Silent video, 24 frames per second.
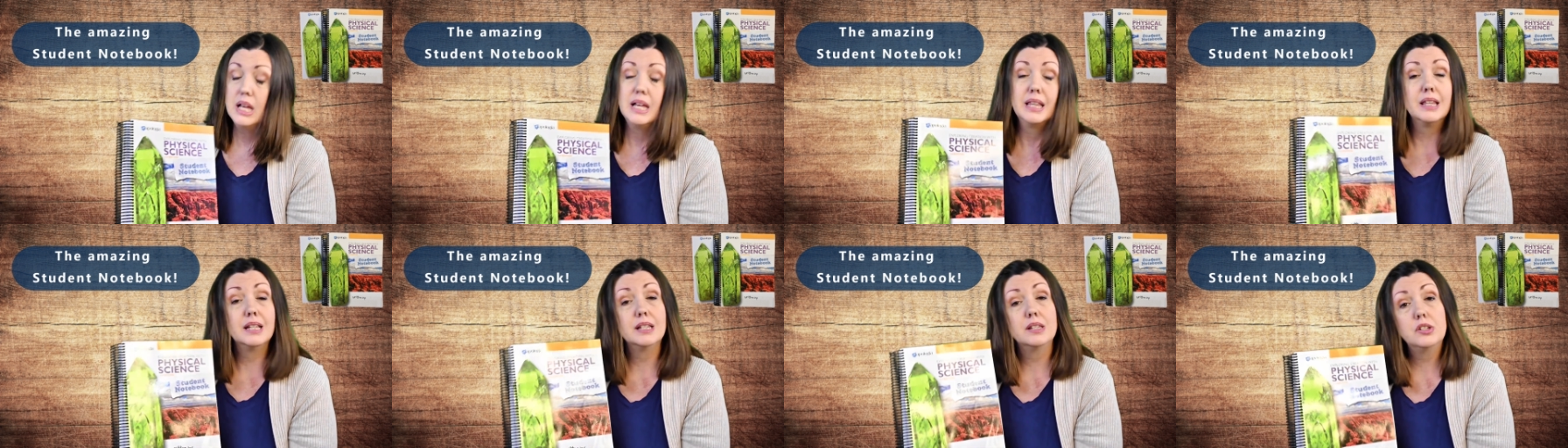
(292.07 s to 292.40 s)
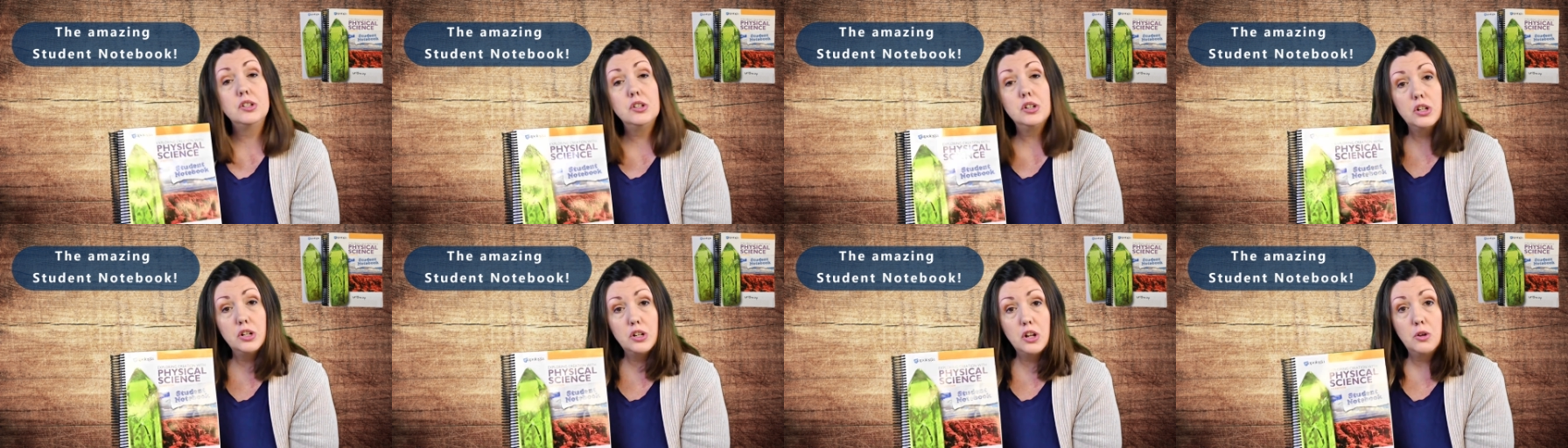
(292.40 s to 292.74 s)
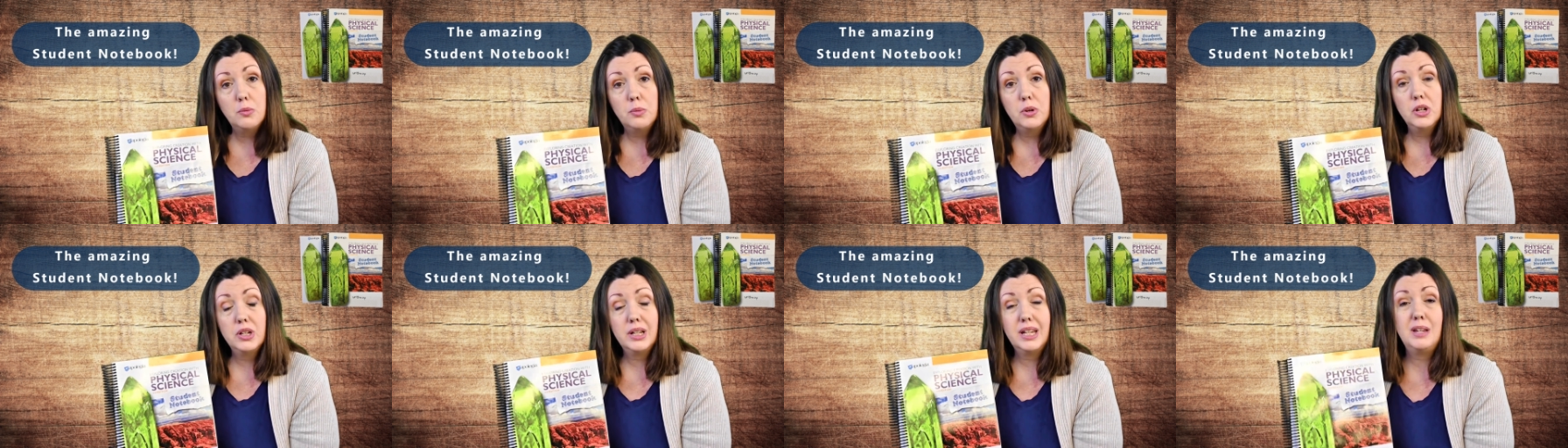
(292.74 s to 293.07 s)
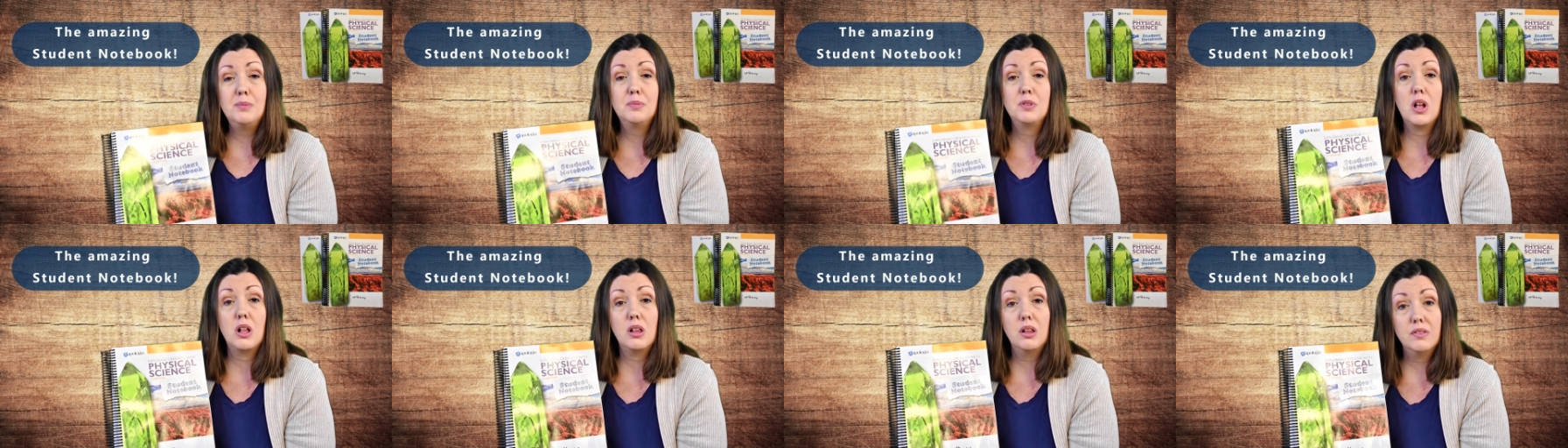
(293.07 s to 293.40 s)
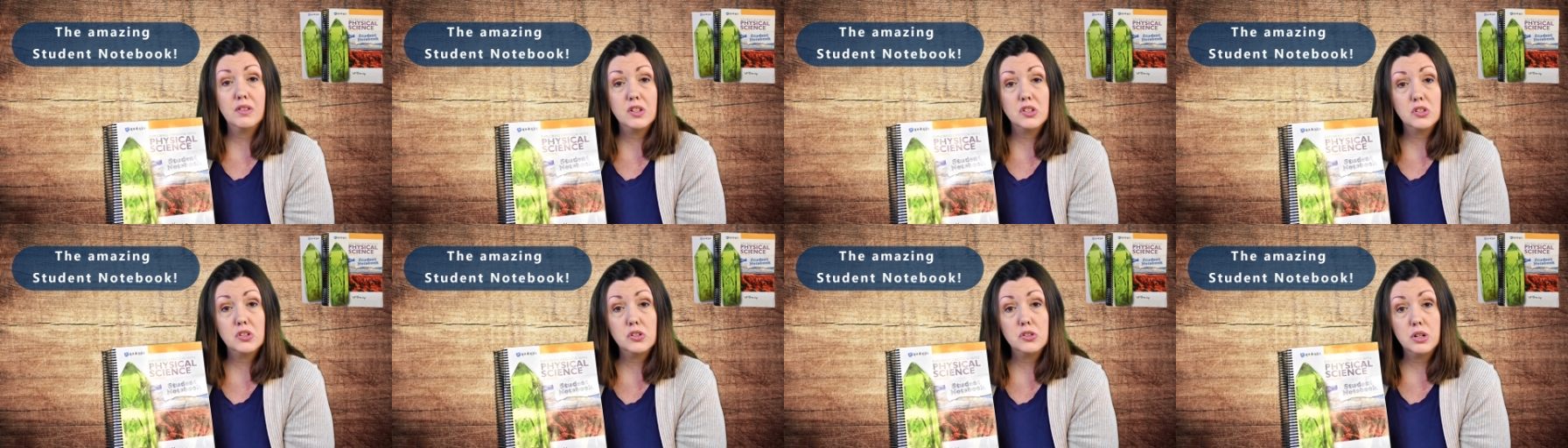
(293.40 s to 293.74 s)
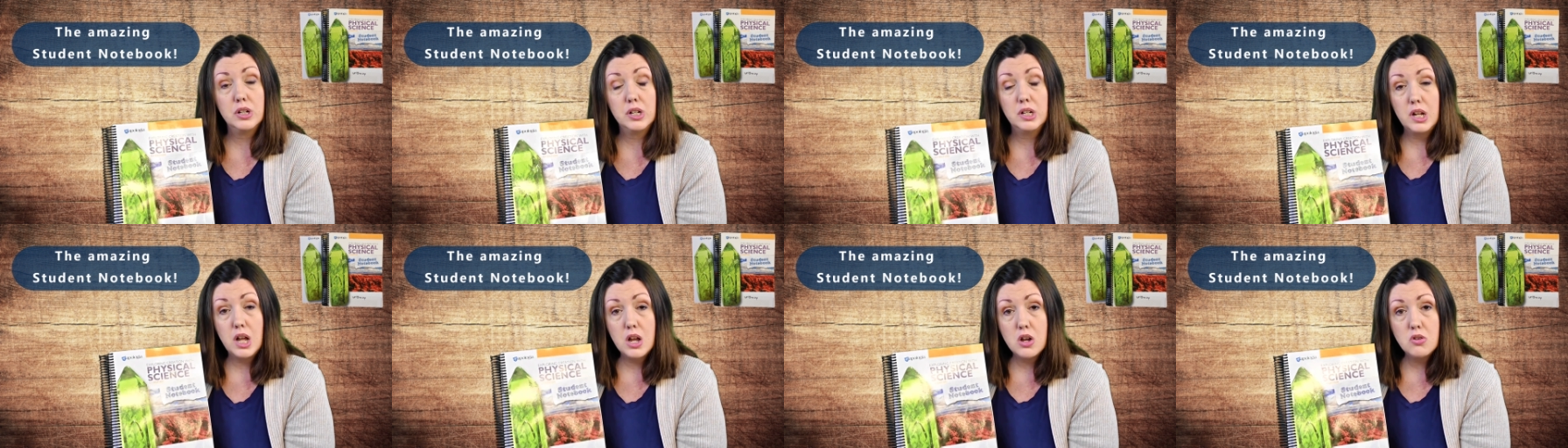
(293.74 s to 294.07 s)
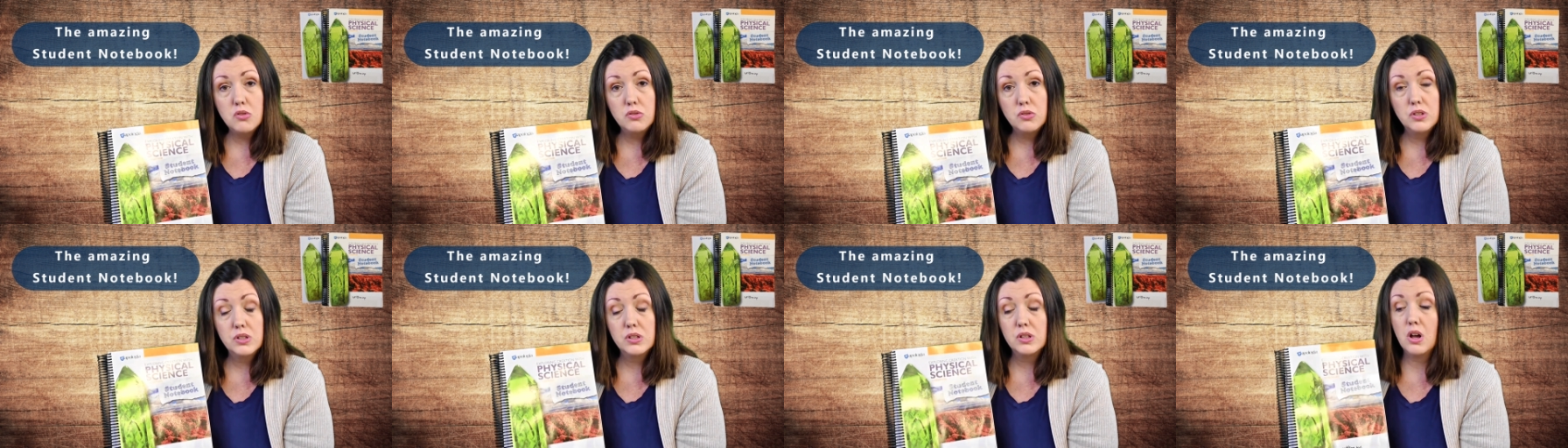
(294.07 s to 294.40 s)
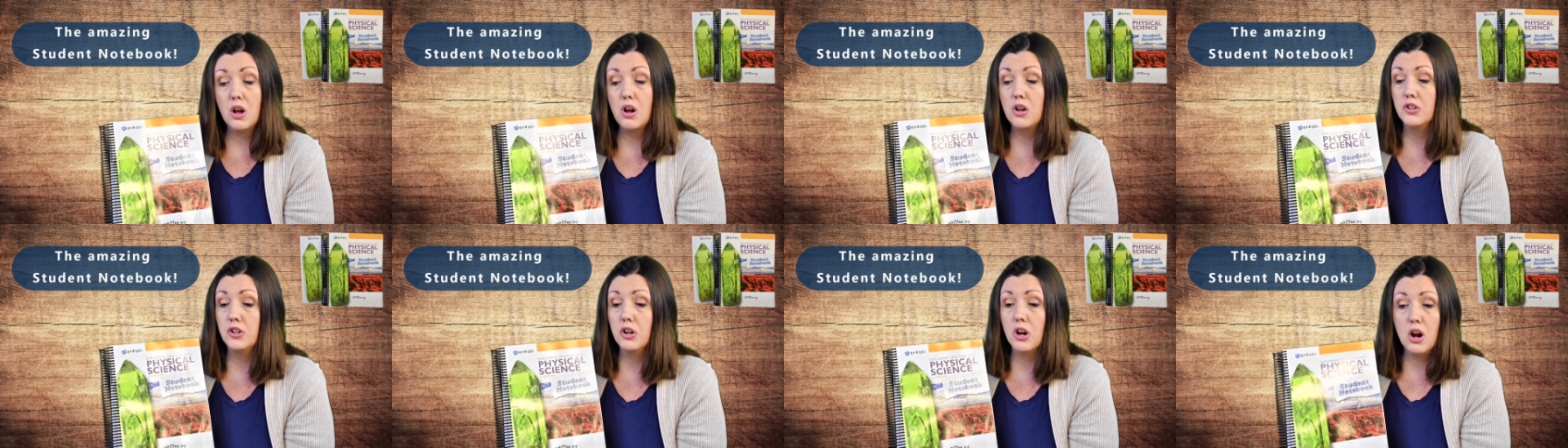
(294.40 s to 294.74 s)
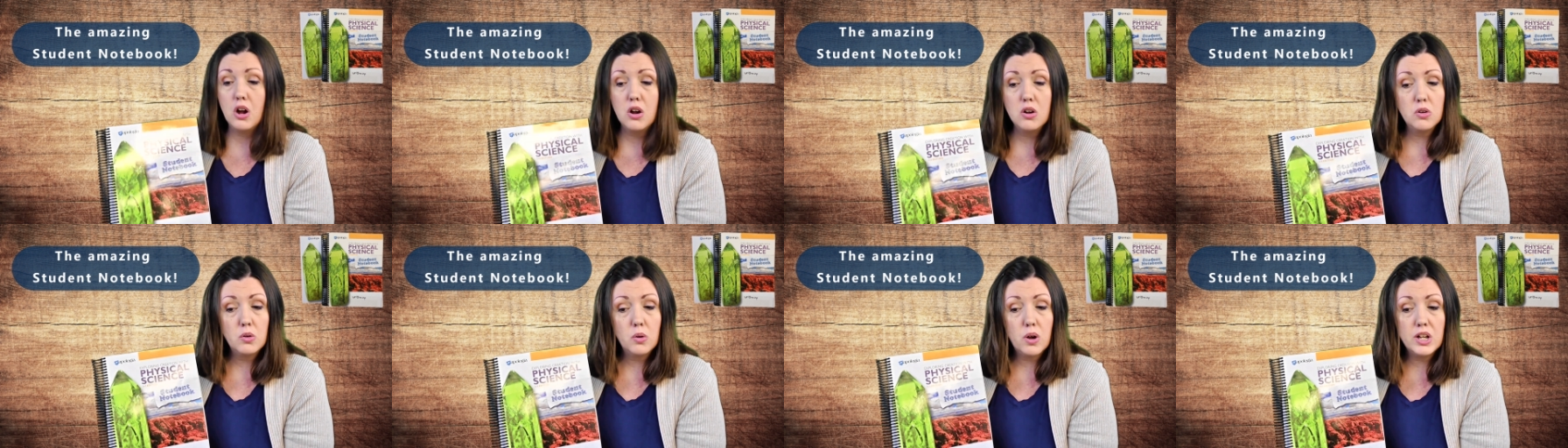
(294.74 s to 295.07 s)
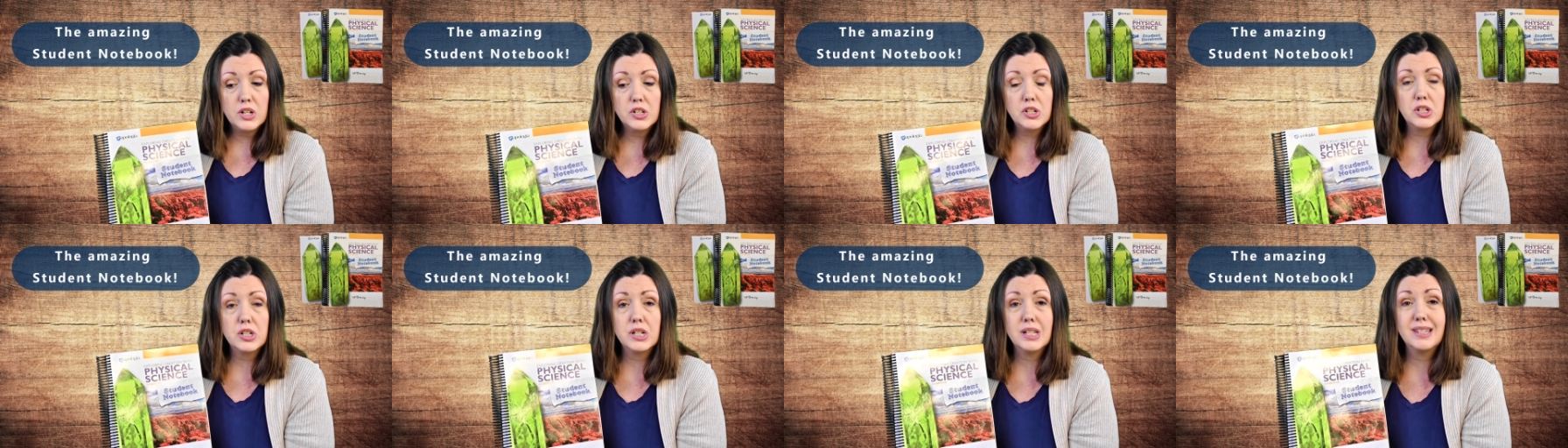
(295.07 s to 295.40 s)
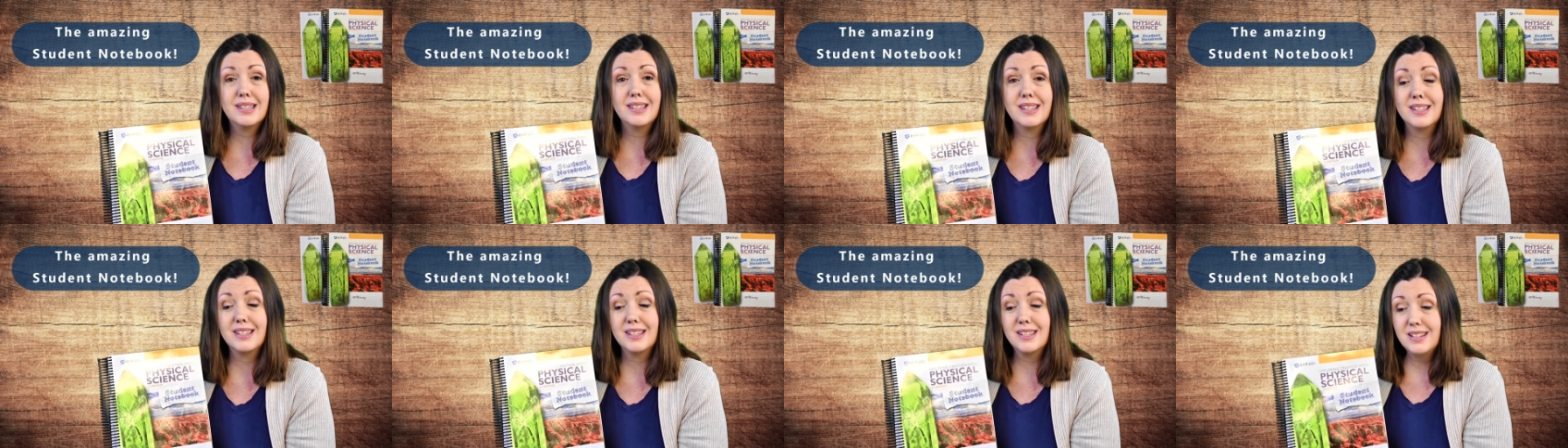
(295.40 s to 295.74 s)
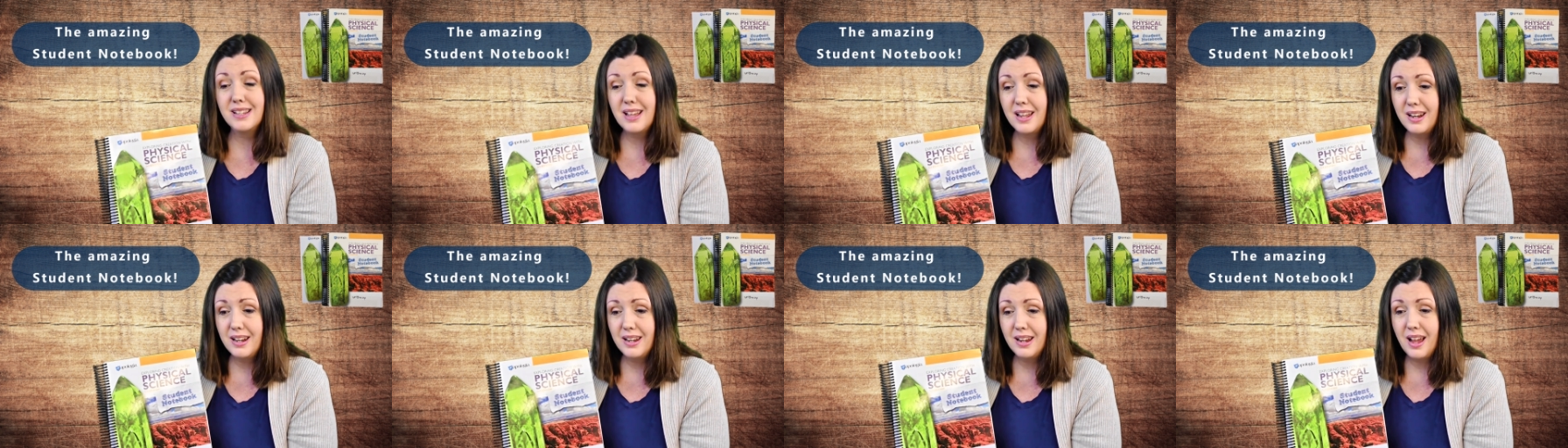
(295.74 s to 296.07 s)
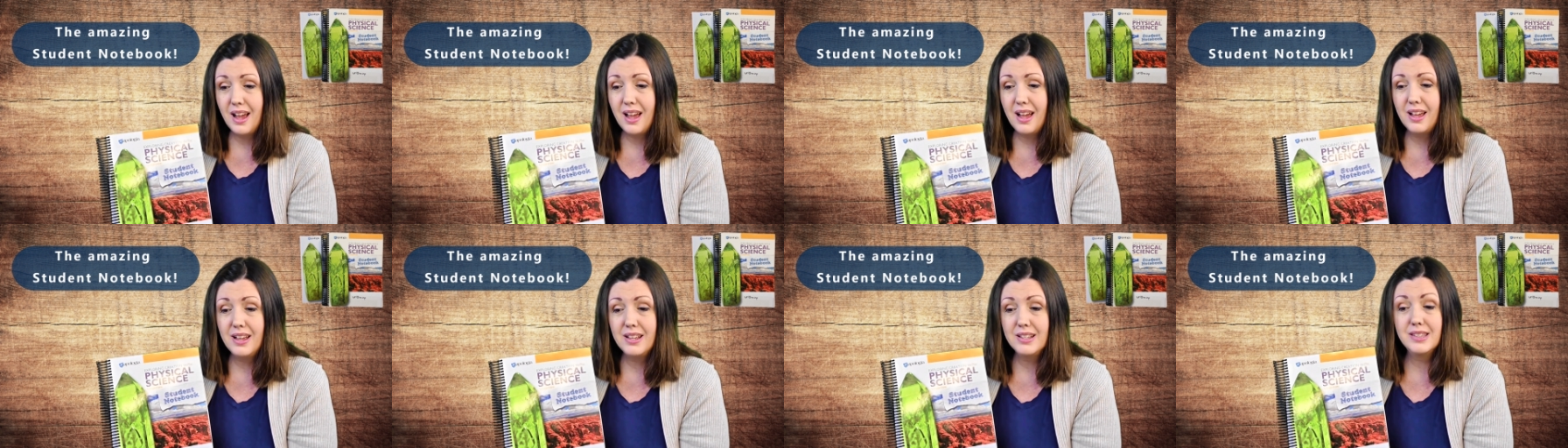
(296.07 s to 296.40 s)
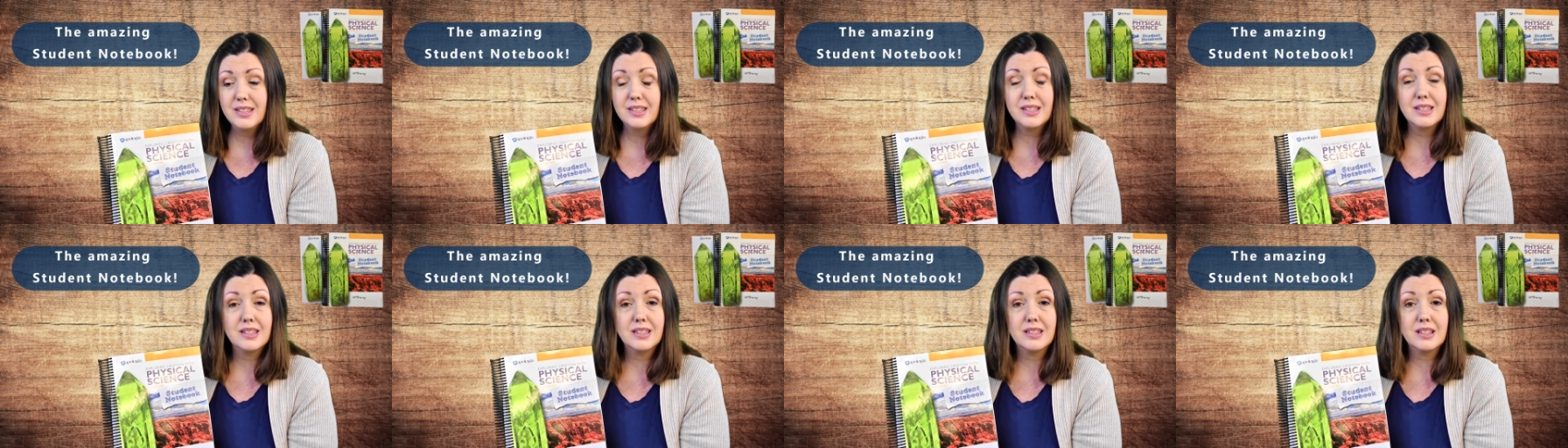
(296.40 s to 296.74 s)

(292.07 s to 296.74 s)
This student notebook keeps all of the student notes, the on your own questions, the study guides,